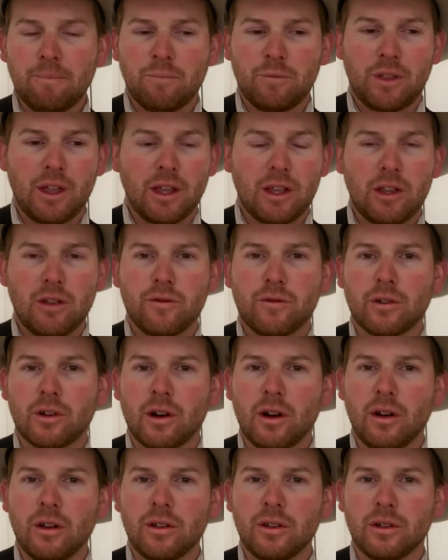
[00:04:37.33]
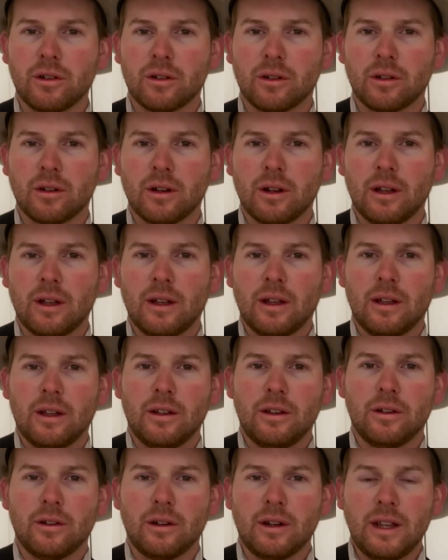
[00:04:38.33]
Thank you for all your
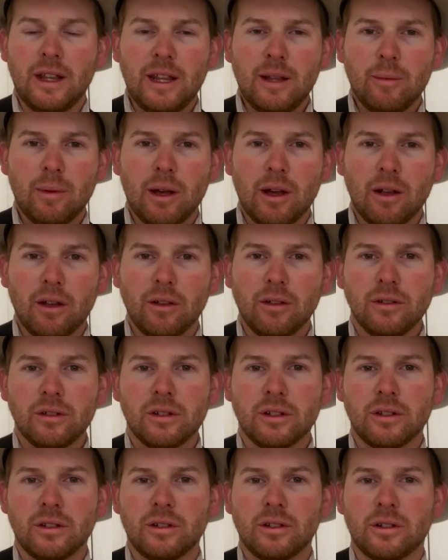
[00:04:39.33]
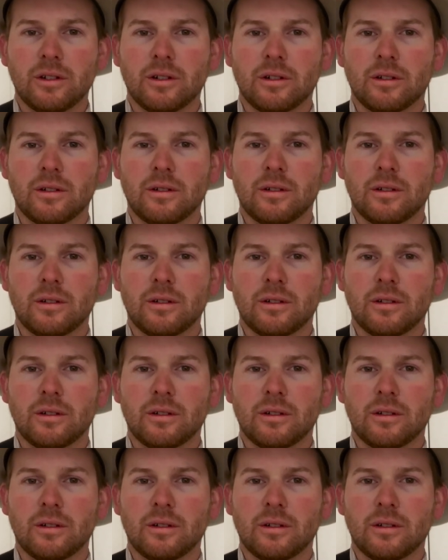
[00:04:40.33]
emails and your